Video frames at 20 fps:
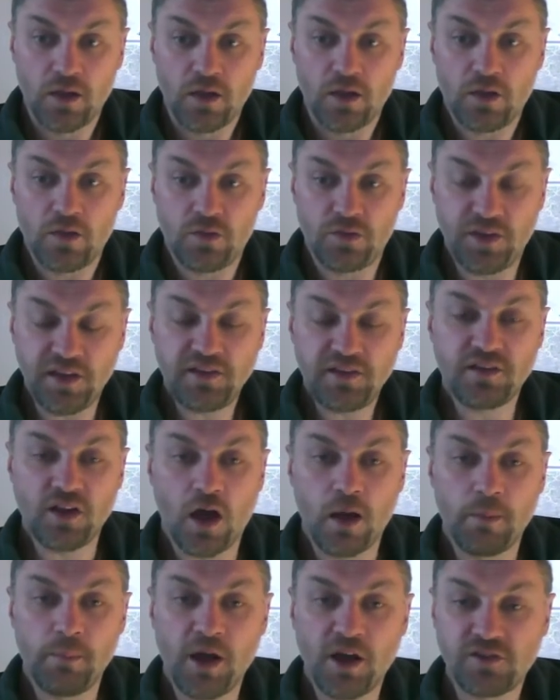This time
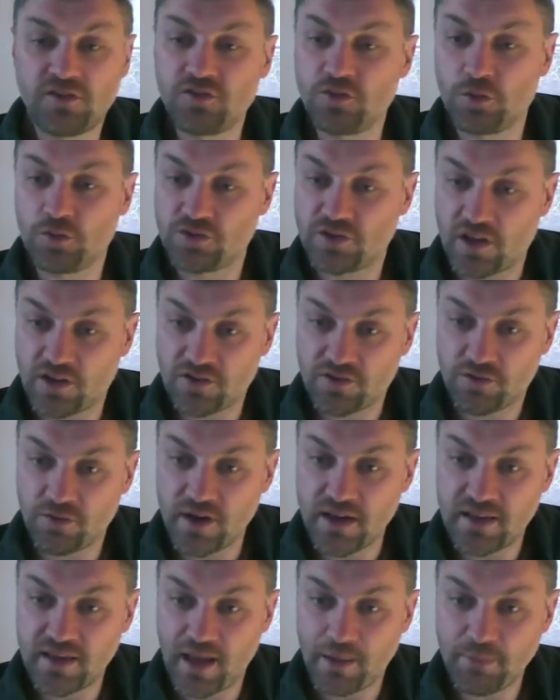her sword does 3
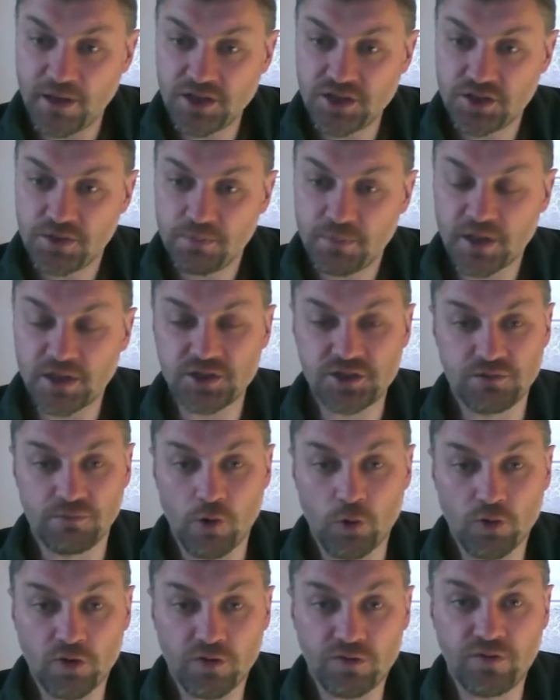damage because she rolled
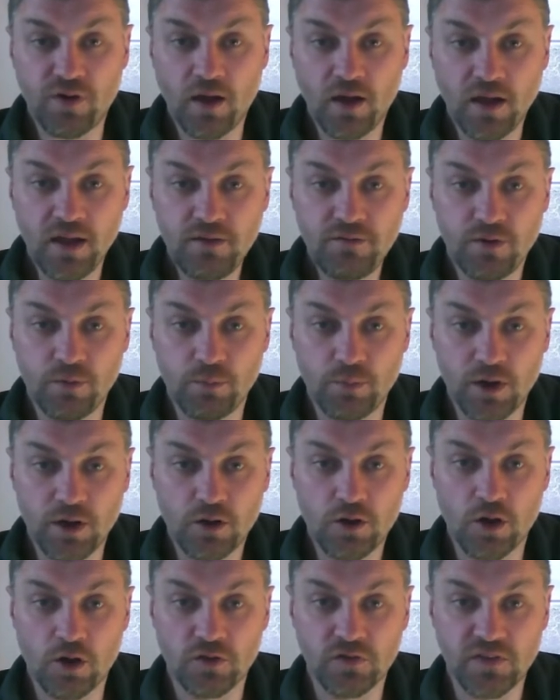a 5, and we look
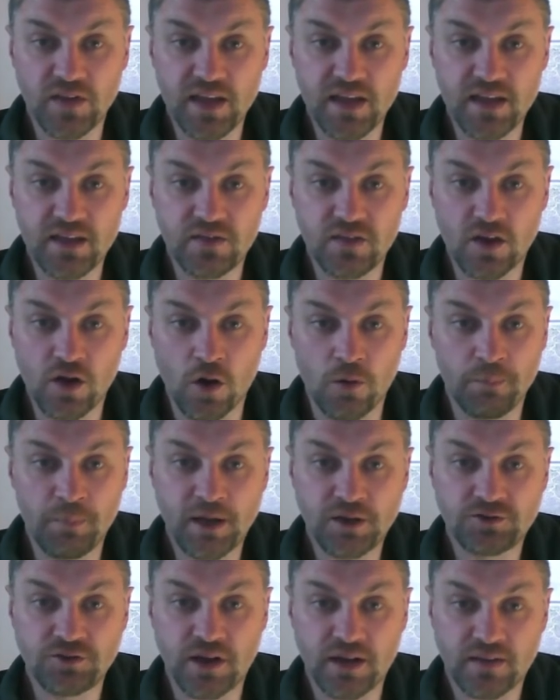on the combat
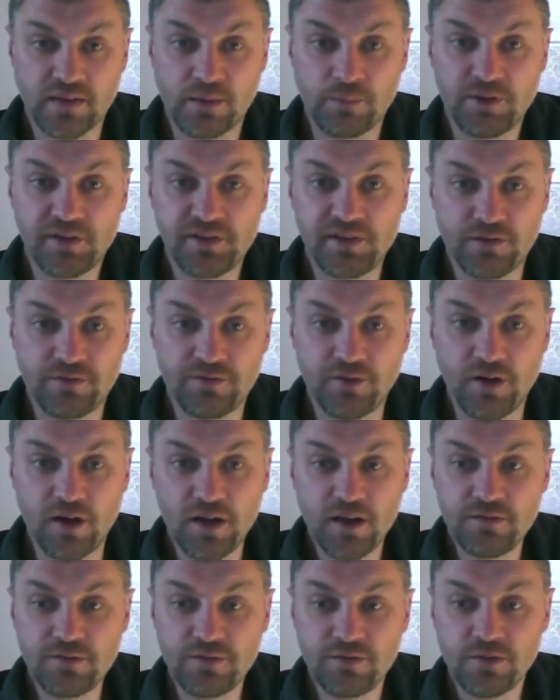track, then we see a
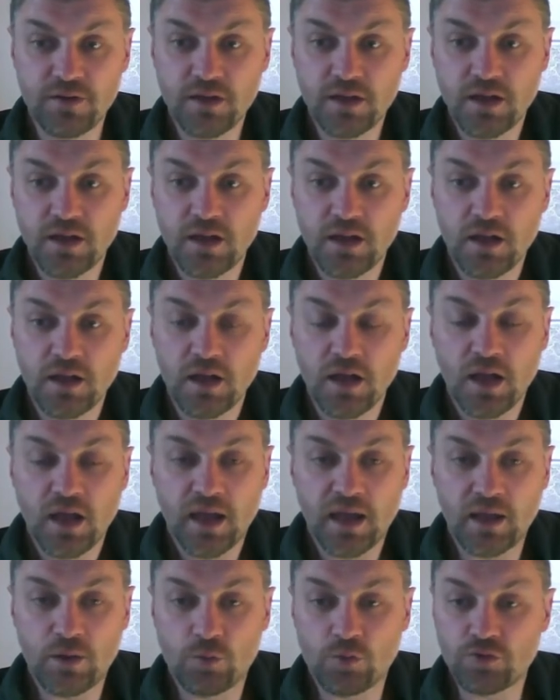5
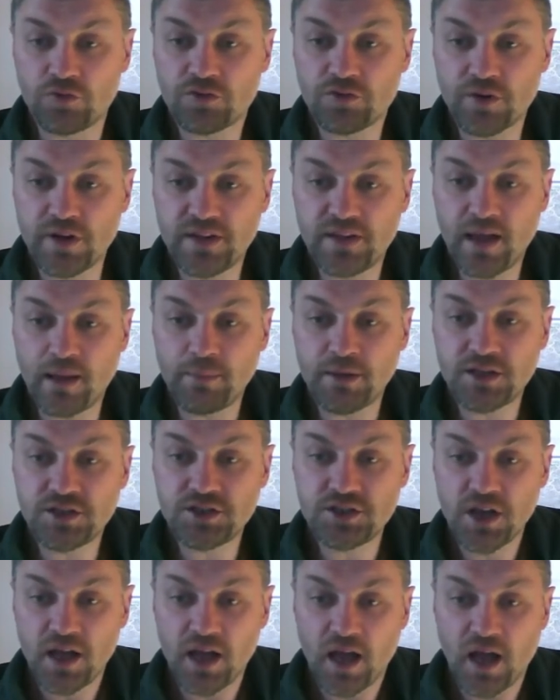equals 3 damage,
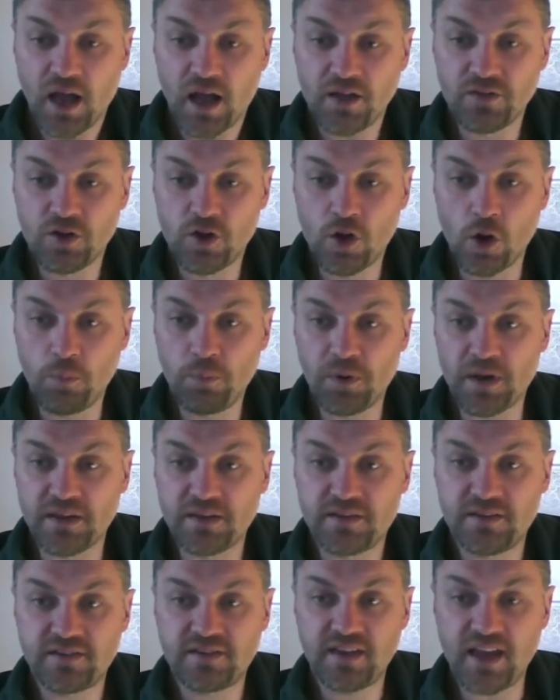and the goblin
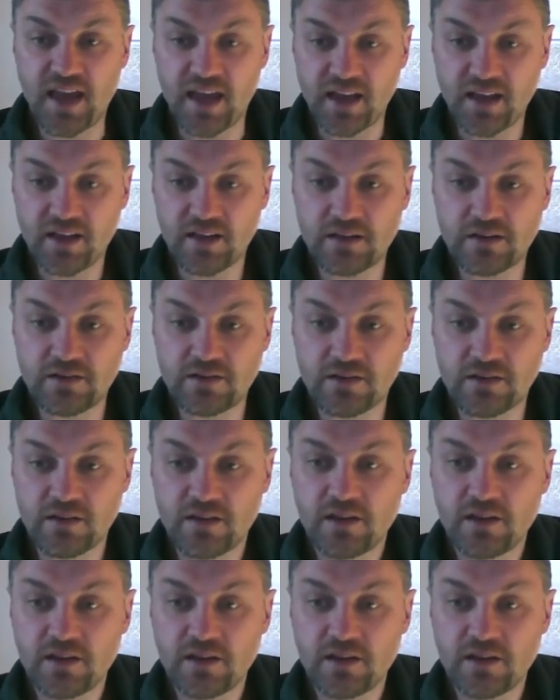6